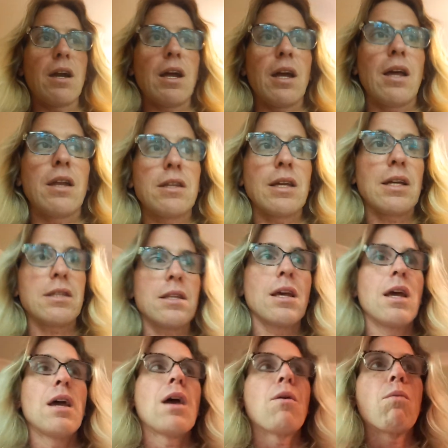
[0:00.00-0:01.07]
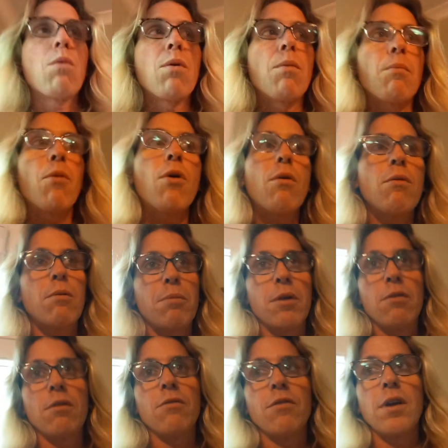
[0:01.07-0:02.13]
and that more will be
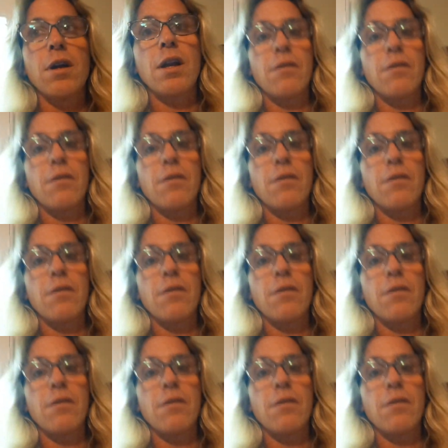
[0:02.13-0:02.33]
revealed.